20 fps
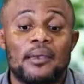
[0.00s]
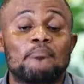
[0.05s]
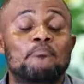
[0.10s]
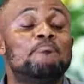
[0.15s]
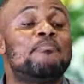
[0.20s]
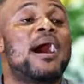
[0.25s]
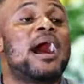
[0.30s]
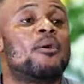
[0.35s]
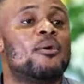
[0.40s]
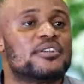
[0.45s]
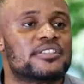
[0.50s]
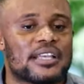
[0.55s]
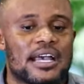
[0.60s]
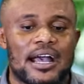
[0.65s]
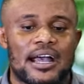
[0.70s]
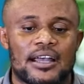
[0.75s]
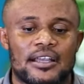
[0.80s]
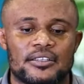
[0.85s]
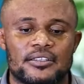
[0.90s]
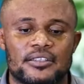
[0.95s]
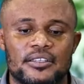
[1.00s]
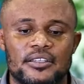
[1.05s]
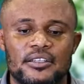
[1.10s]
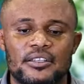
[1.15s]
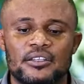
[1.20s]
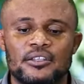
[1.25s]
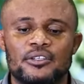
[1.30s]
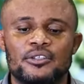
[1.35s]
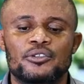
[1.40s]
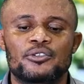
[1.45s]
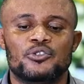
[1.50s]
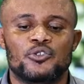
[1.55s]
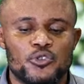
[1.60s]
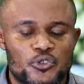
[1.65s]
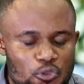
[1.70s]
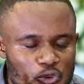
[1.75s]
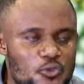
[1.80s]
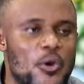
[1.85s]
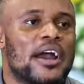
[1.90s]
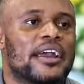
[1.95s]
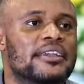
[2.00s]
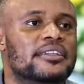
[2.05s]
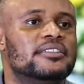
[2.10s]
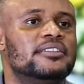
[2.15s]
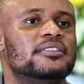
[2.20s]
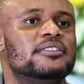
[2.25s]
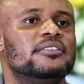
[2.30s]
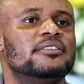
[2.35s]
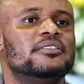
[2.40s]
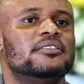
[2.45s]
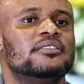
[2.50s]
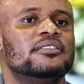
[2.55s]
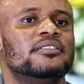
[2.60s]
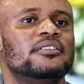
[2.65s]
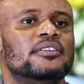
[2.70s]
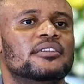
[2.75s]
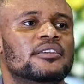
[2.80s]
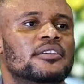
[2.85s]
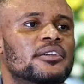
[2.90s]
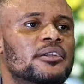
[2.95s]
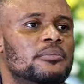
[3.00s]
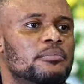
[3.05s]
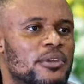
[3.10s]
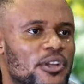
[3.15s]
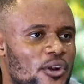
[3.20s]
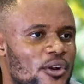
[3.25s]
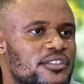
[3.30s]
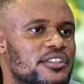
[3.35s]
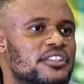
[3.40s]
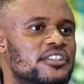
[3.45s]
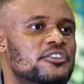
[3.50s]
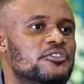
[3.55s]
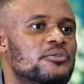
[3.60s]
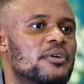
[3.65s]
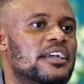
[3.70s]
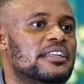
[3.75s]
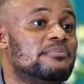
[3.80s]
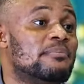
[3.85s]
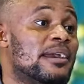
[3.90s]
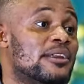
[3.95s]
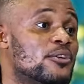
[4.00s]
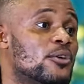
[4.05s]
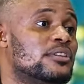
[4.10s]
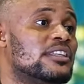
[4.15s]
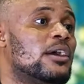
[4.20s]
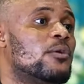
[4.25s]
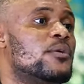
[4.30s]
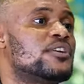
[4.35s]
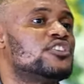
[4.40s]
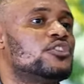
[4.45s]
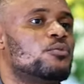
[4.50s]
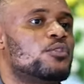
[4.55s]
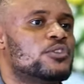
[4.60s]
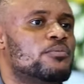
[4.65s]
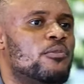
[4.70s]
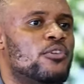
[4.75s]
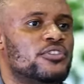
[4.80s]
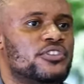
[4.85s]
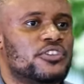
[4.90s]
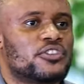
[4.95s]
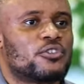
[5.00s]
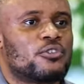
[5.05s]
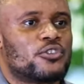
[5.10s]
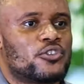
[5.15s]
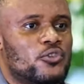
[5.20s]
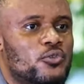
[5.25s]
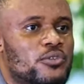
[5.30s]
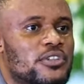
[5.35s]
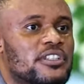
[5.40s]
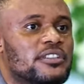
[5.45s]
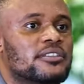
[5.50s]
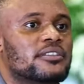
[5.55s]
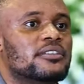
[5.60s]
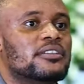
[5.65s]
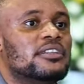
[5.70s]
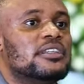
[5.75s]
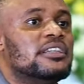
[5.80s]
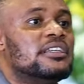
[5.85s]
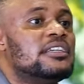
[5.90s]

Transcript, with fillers: empowers us to do right because it is right. My daughter, when she was born, she's called Susan.